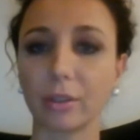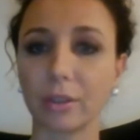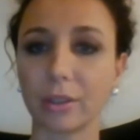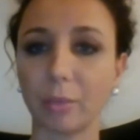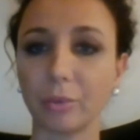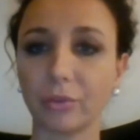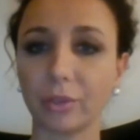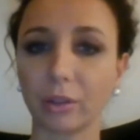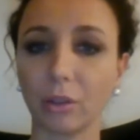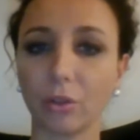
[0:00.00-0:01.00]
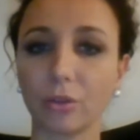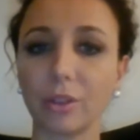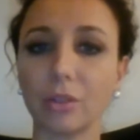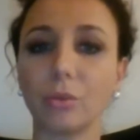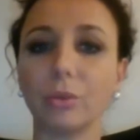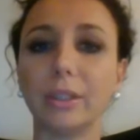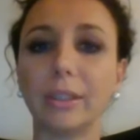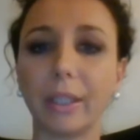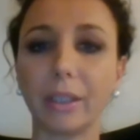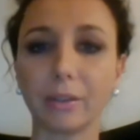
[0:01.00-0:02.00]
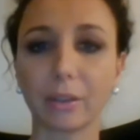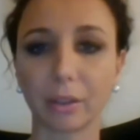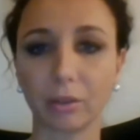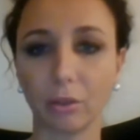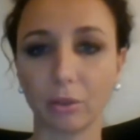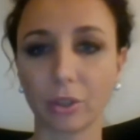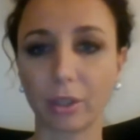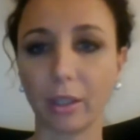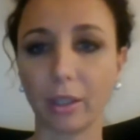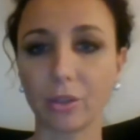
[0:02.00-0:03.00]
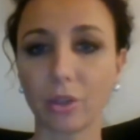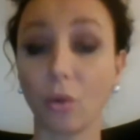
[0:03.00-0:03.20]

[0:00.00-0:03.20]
and disruptive technologies to retain the technological edge